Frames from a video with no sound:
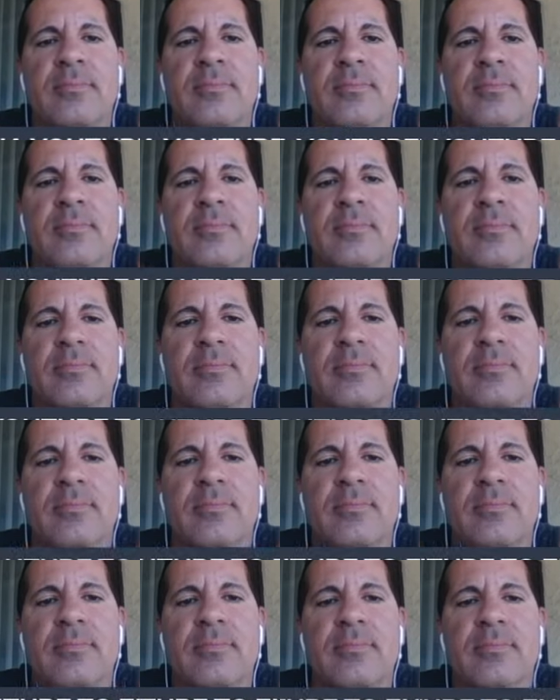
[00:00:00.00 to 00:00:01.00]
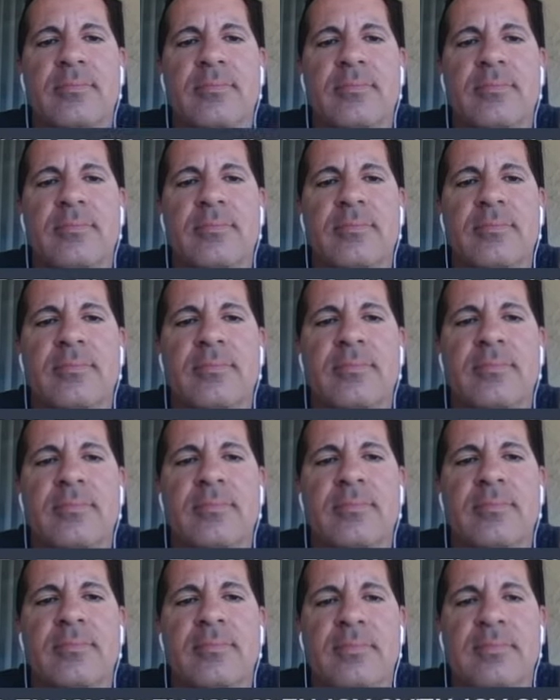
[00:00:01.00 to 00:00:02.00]

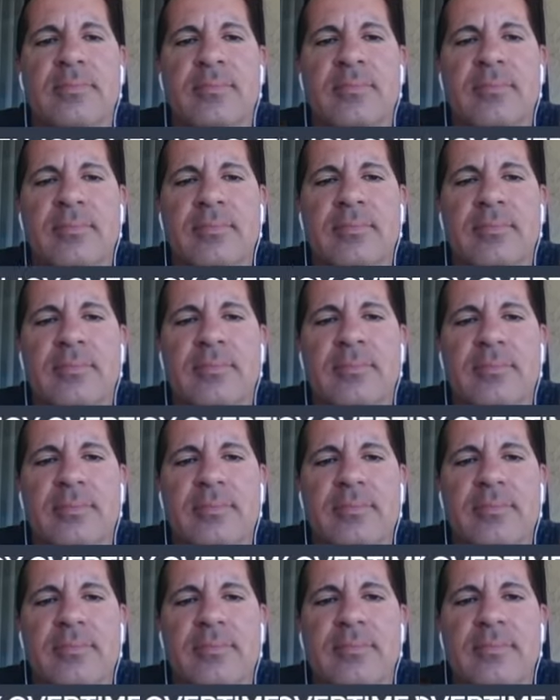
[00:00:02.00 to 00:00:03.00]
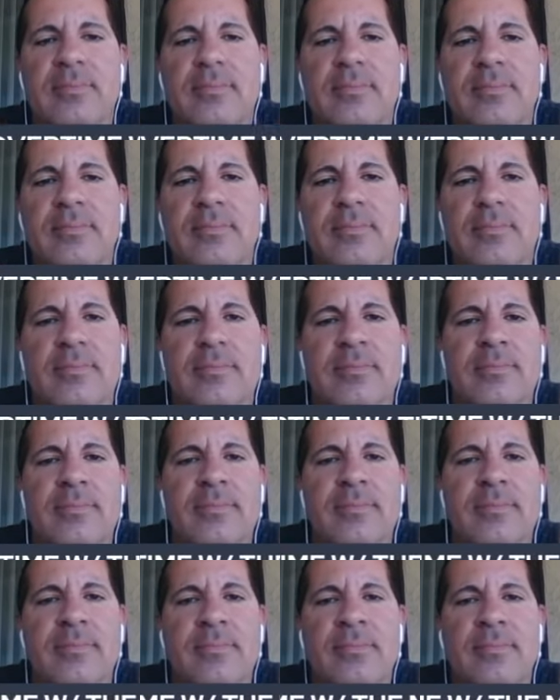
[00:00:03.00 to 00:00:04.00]

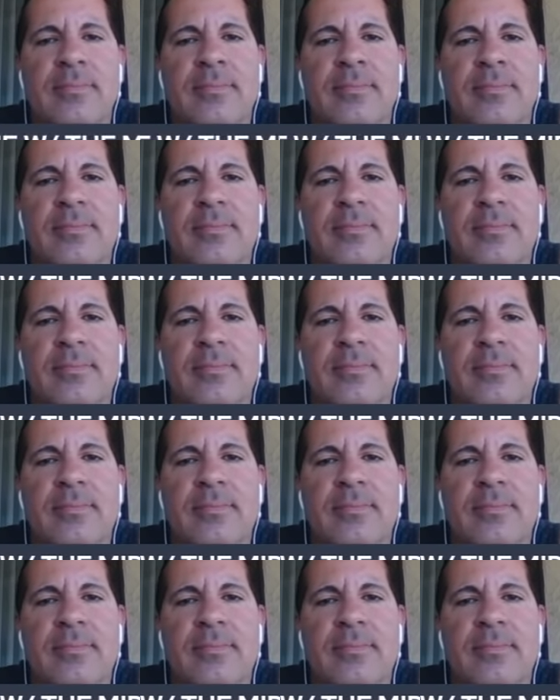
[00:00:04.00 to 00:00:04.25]
(silent)